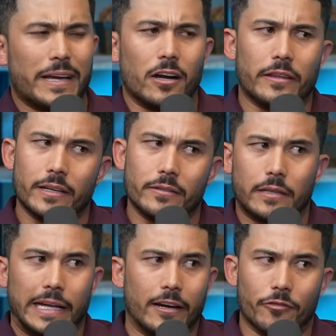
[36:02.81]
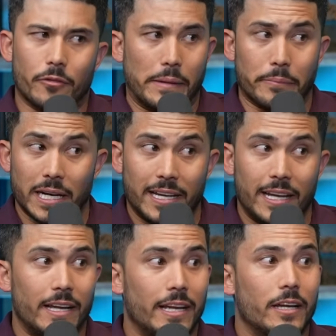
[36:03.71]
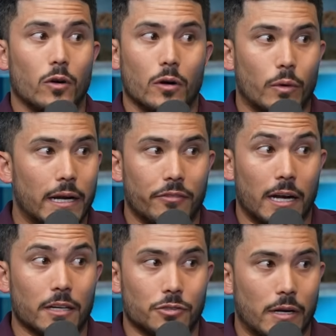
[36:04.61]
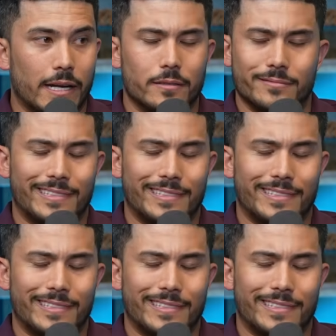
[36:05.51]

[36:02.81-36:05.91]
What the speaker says: man, are they here for my money or whatever else, right?